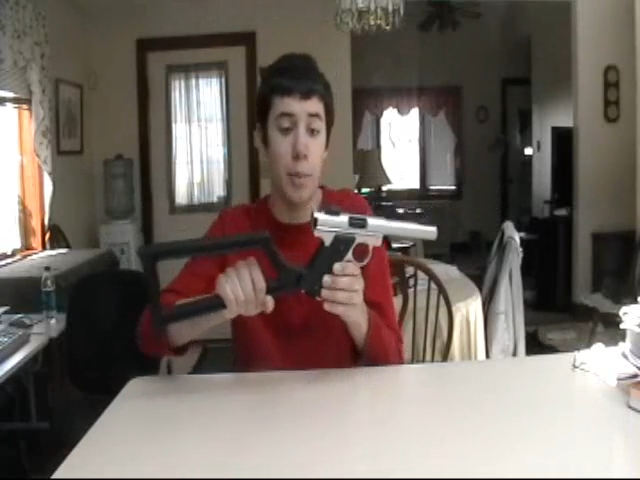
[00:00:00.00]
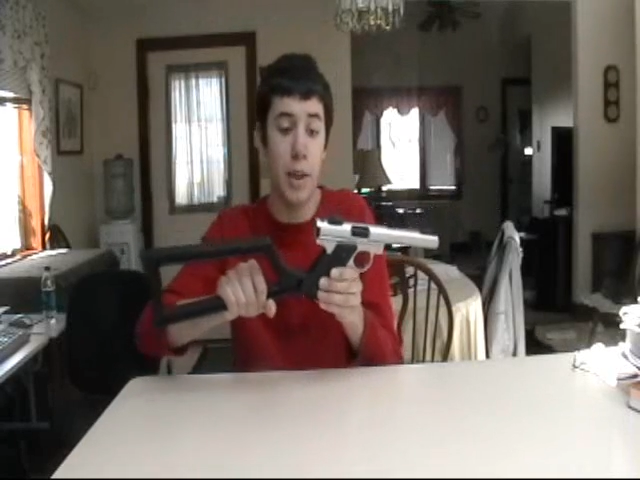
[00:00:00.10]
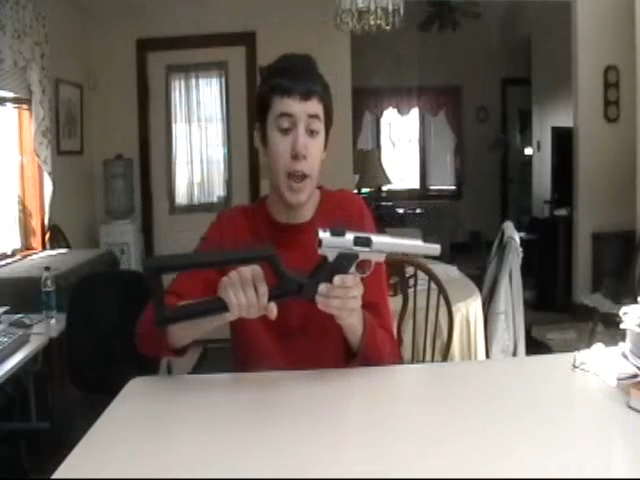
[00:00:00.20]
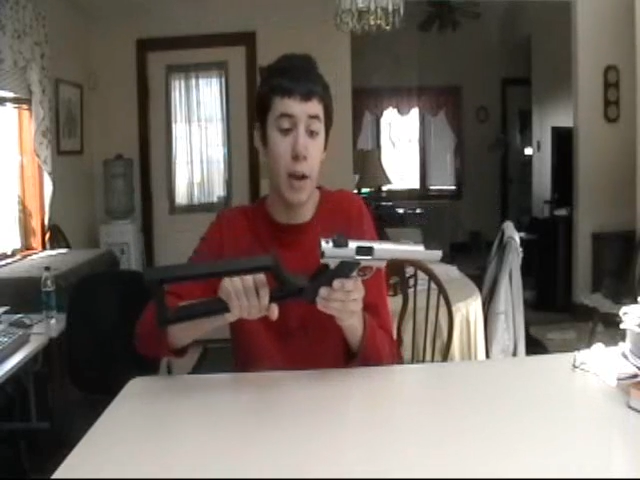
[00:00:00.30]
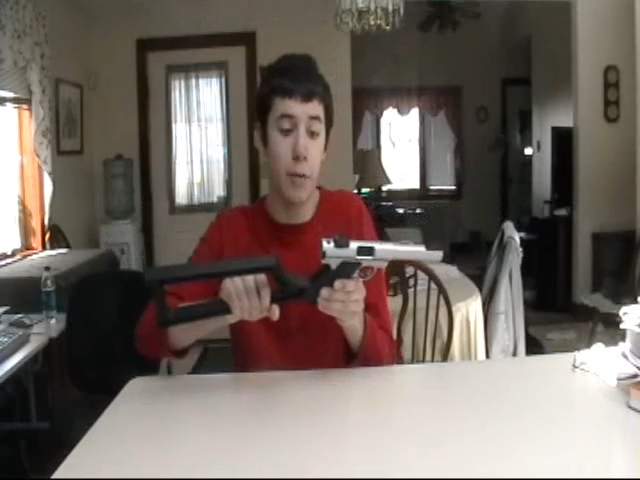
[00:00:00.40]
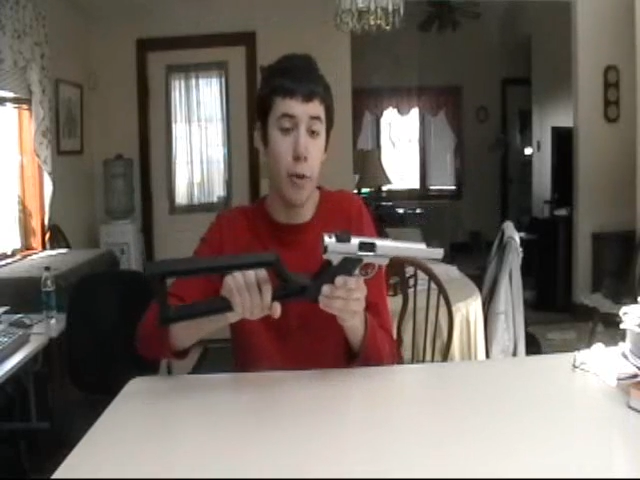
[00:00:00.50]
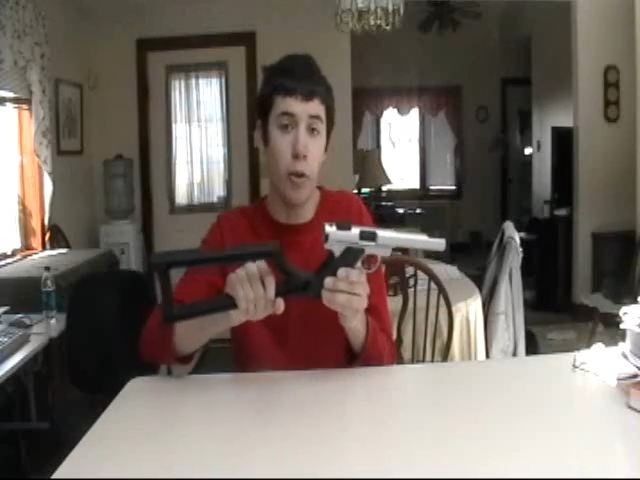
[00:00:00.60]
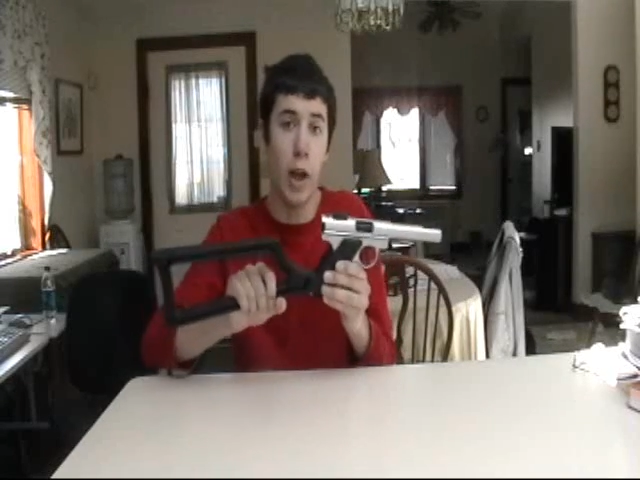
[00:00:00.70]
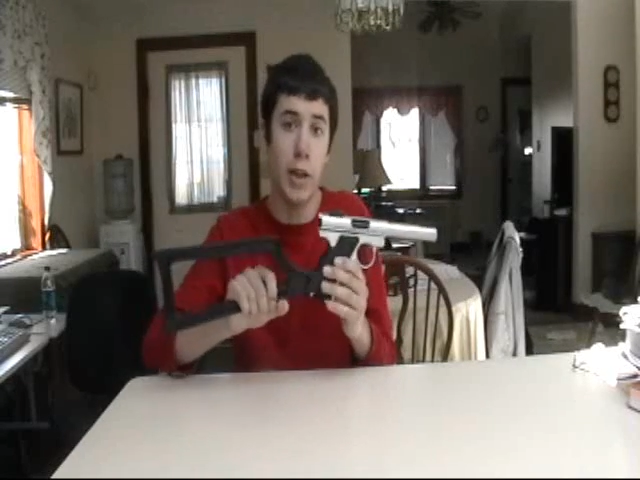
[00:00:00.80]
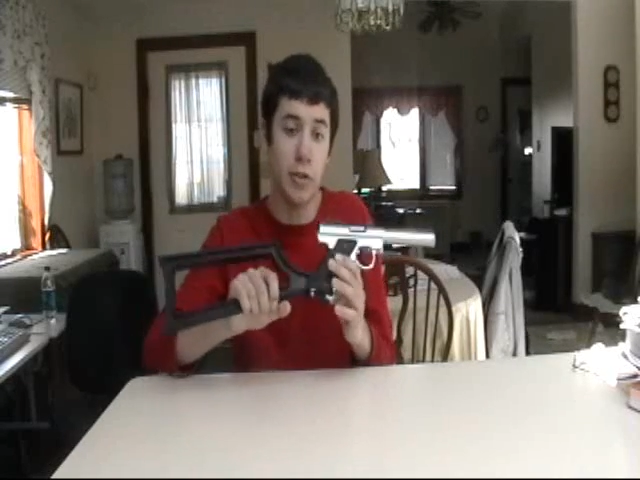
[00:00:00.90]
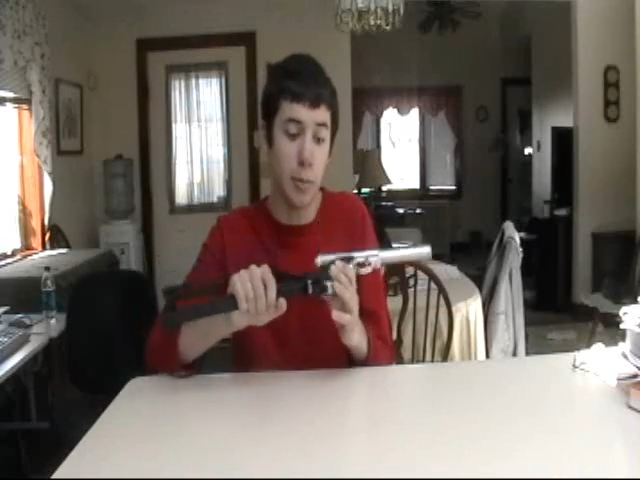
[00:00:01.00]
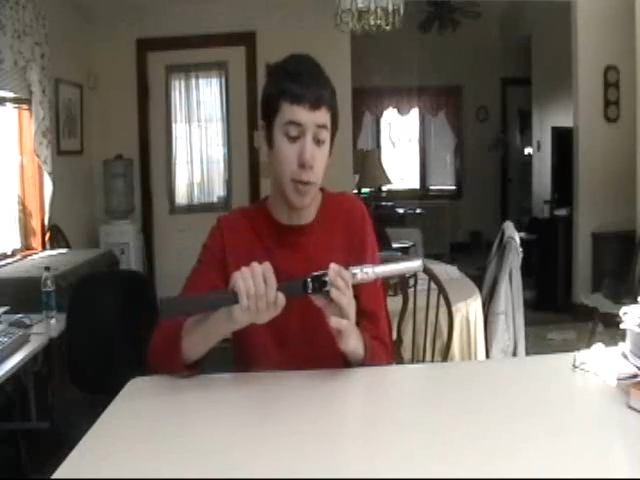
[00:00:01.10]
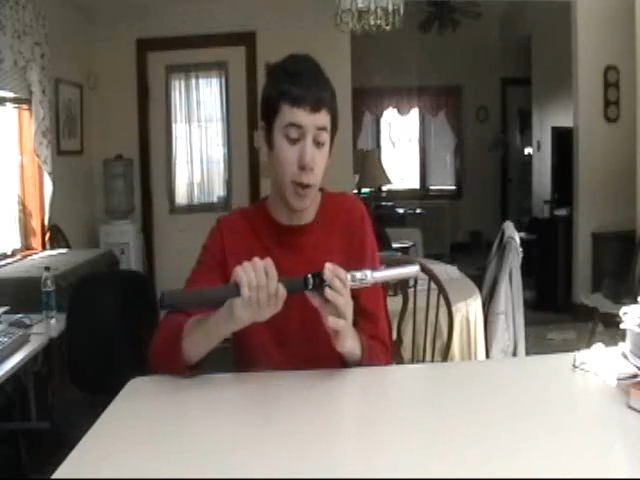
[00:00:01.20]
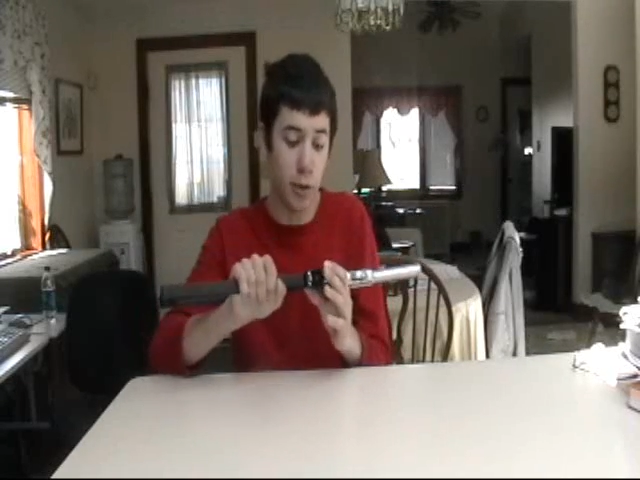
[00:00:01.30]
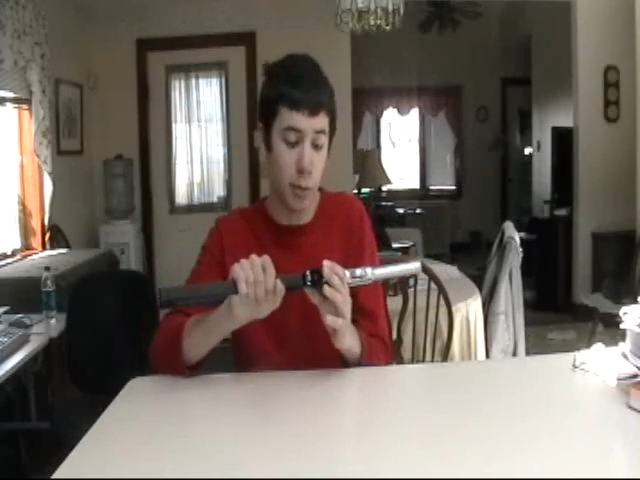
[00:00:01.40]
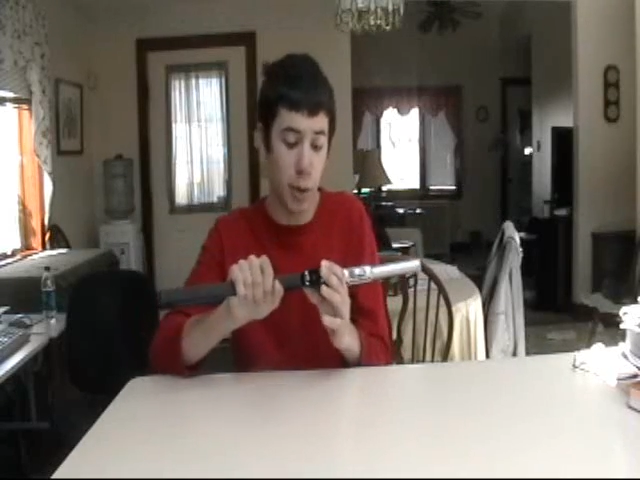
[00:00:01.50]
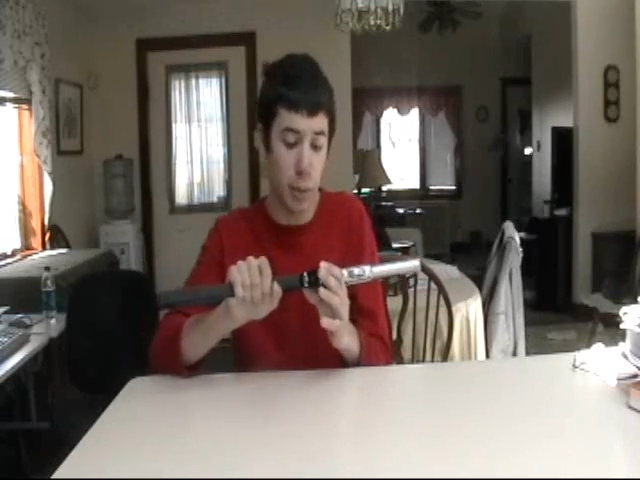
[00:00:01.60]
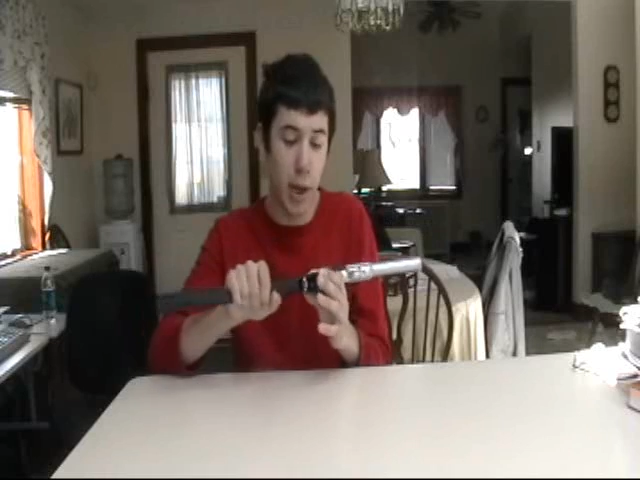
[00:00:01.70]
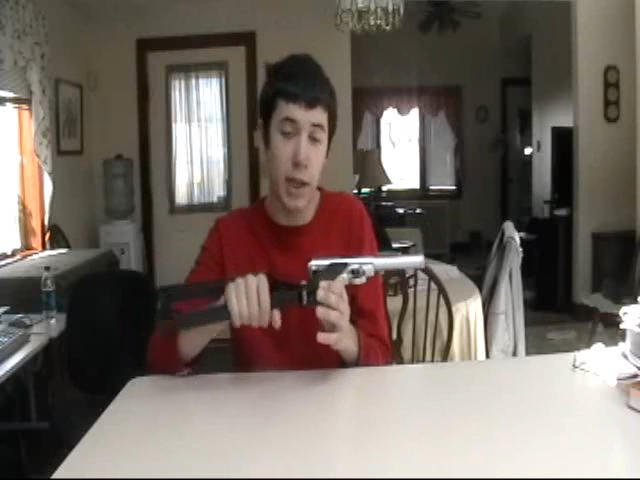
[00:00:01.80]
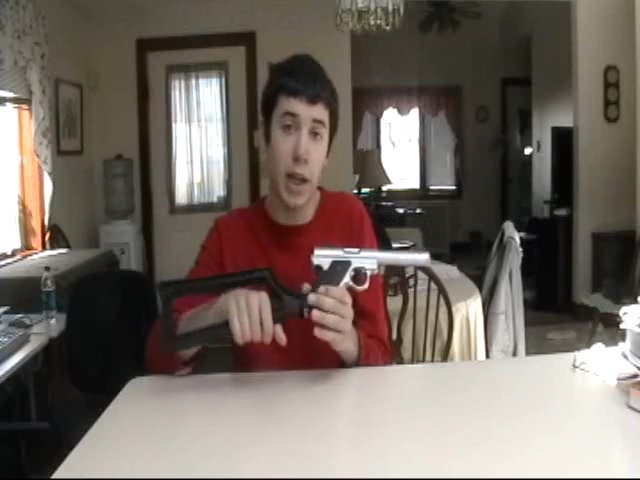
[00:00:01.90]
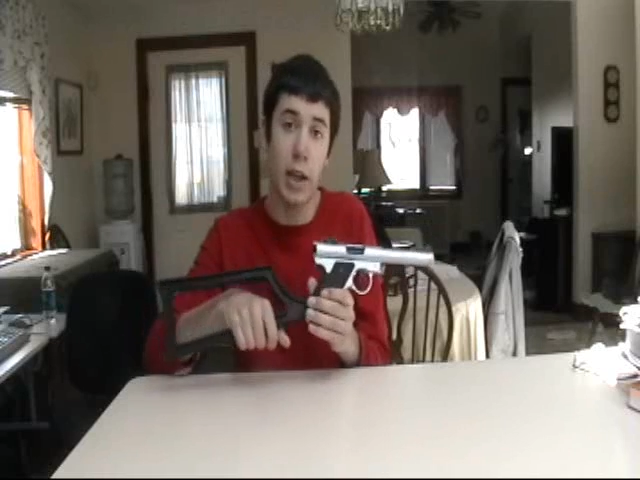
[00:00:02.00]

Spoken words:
be careful. I chipped off some of the paint.